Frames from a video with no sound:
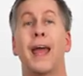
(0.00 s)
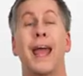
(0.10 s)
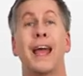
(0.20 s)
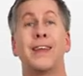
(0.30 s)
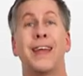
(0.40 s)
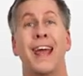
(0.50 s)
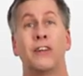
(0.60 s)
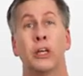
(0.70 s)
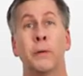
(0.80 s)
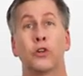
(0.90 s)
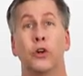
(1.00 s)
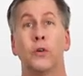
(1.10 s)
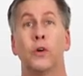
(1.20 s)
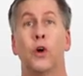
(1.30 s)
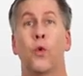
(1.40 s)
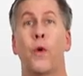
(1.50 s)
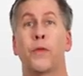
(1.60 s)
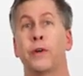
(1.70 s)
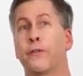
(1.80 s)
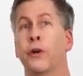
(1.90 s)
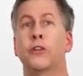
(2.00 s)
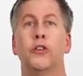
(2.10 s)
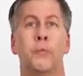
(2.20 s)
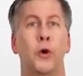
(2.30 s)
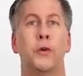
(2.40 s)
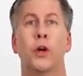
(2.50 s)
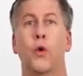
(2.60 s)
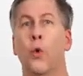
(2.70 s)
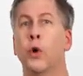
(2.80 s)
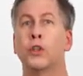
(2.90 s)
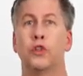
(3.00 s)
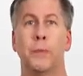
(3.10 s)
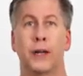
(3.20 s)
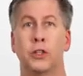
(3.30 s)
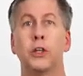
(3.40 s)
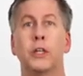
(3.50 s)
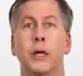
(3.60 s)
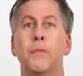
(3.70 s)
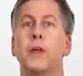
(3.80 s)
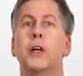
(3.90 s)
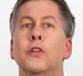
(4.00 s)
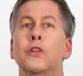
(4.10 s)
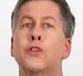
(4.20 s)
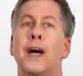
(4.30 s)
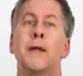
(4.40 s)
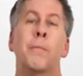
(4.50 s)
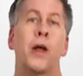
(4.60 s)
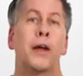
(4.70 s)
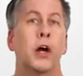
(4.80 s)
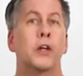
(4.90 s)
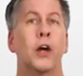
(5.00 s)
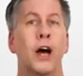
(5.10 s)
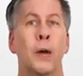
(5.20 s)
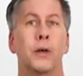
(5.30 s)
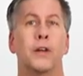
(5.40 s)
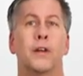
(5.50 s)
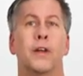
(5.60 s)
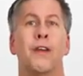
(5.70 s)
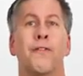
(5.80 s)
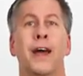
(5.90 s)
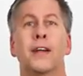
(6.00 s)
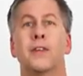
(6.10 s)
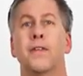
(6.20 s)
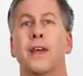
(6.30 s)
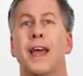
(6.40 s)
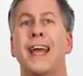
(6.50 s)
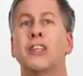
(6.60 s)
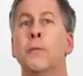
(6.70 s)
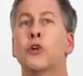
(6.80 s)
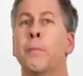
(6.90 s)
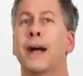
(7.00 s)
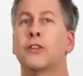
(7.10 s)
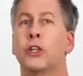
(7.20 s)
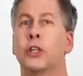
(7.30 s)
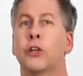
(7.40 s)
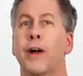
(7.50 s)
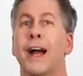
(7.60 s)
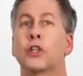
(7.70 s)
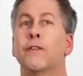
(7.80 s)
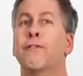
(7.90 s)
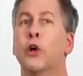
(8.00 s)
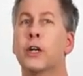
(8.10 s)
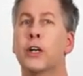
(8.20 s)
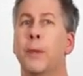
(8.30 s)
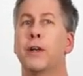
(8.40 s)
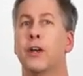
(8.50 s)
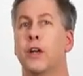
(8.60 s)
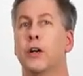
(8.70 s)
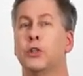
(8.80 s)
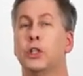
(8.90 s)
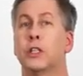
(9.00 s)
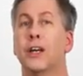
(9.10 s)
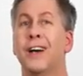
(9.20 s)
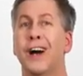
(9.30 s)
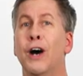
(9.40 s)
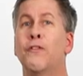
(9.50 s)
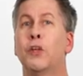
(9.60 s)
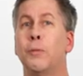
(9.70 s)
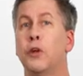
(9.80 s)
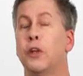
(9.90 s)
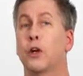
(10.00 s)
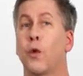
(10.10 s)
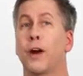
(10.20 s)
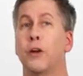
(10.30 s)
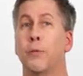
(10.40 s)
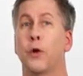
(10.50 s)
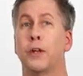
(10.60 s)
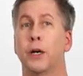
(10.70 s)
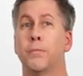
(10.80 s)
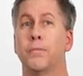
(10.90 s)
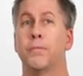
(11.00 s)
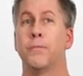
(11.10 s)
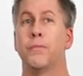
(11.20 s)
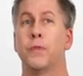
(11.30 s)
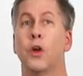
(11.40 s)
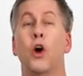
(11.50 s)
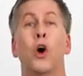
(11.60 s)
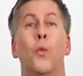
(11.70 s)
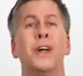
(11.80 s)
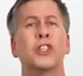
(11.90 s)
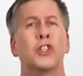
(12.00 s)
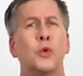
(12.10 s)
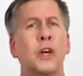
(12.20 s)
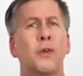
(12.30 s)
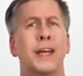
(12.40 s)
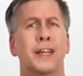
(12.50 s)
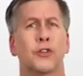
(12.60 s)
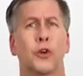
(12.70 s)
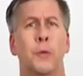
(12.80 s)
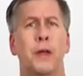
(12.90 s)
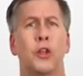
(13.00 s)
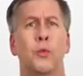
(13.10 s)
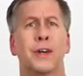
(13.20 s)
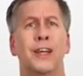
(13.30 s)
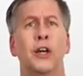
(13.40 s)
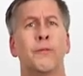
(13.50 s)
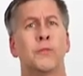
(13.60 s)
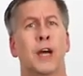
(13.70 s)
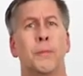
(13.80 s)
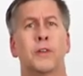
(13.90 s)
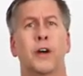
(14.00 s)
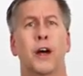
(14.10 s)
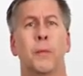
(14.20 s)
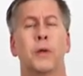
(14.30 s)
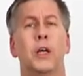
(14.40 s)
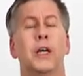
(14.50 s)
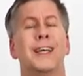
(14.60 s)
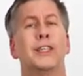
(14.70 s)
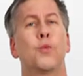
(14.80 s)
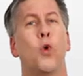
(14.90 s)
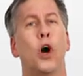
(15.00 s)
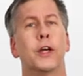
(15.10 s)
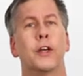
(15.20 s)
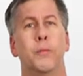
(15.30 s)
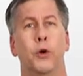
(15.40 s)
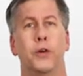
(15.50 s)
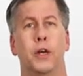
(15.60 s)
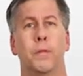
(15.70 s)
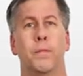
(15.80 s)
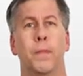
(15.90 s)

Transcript: And atypical, whether referring to pneumonia or to bacteria, does not imply uncommon. In fact, atypical bacteria are actually very common etiologies of community-acquired pneumonia. One sort of related term that you will hear from time to time is walking pneumonia.